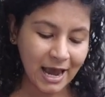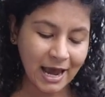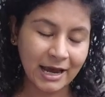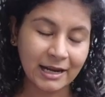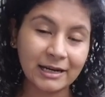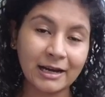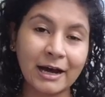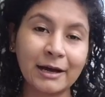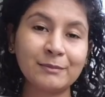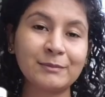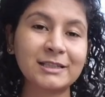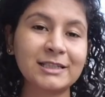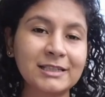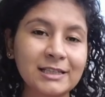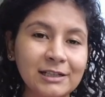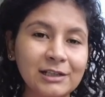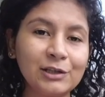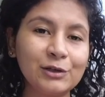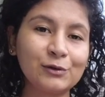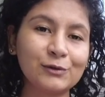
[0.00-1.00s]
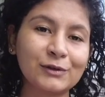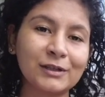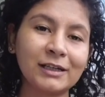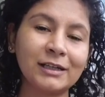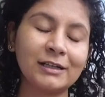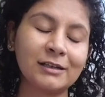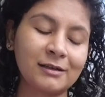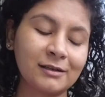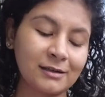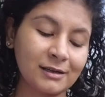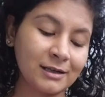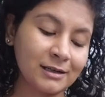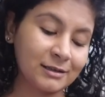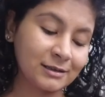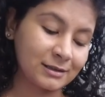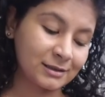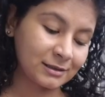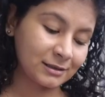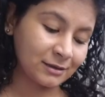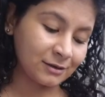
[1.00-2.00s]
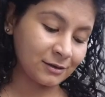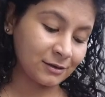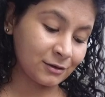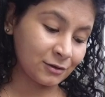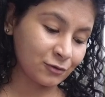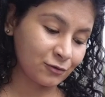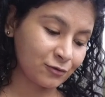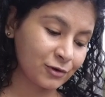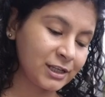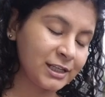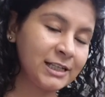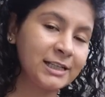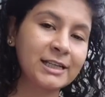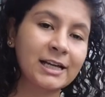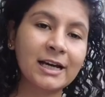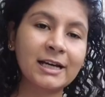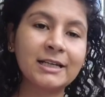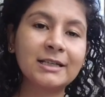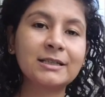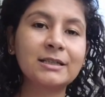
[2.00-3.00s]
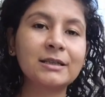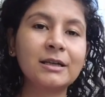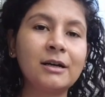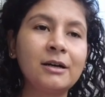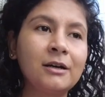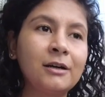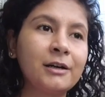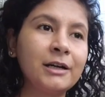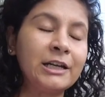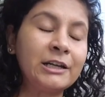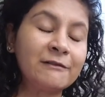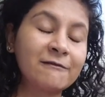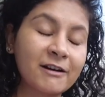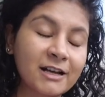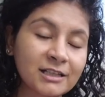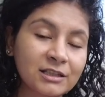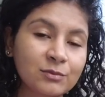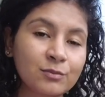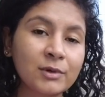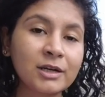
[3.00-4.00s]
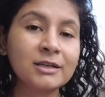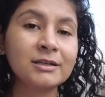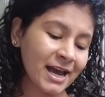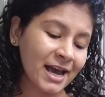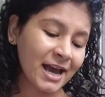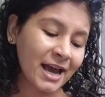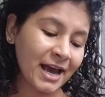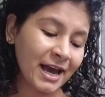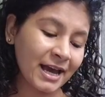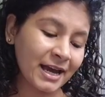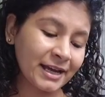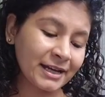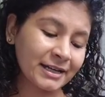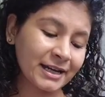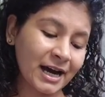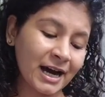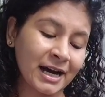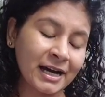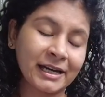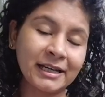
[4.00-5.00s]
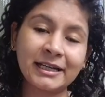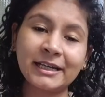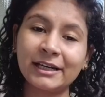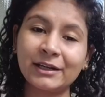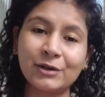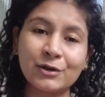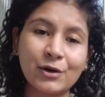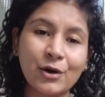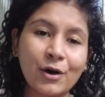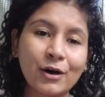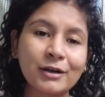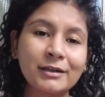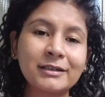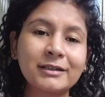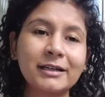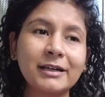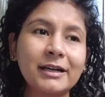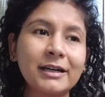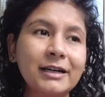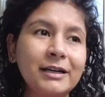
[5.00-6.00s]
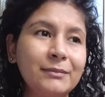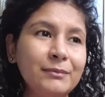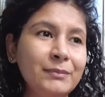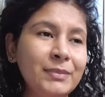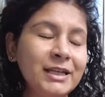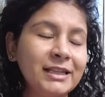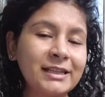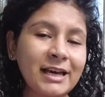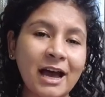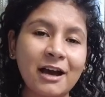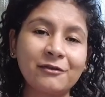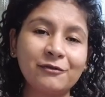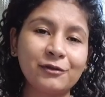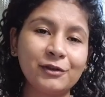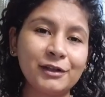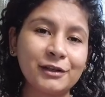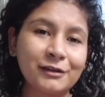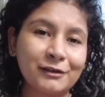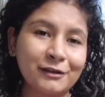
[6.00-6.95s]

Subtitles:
and I'm still using it. It's a really nice investment, and I cannot be thankful